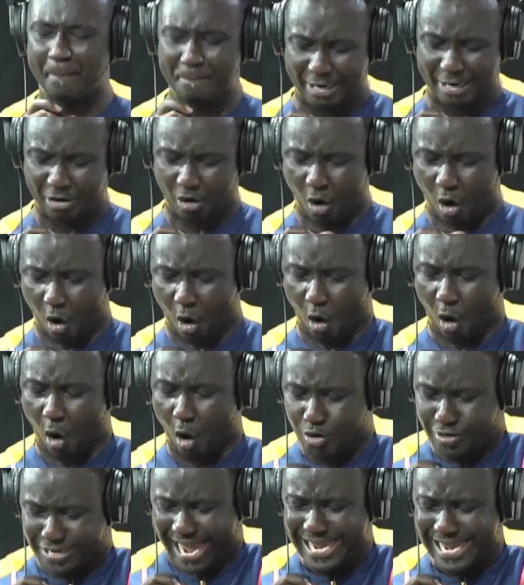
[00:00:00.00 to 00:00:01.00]
But
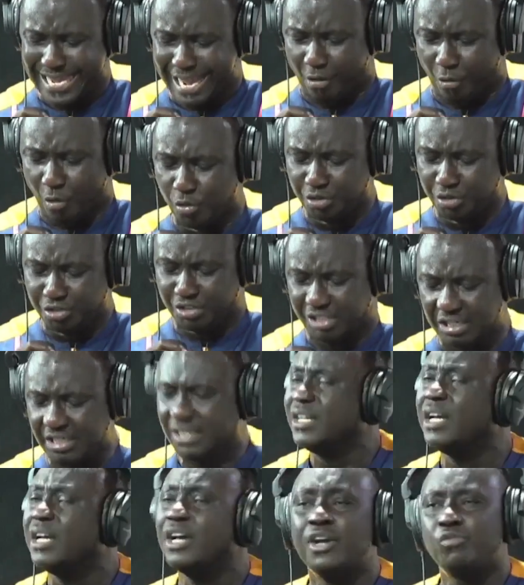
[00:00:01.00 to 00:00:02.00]
okaya hunti.
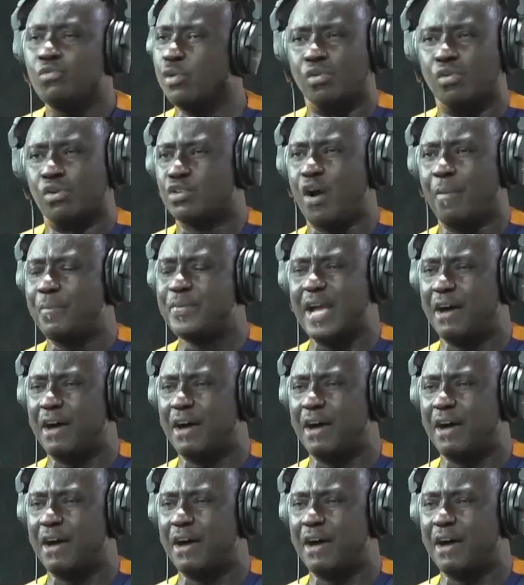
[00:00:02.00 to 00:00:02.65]
You will not be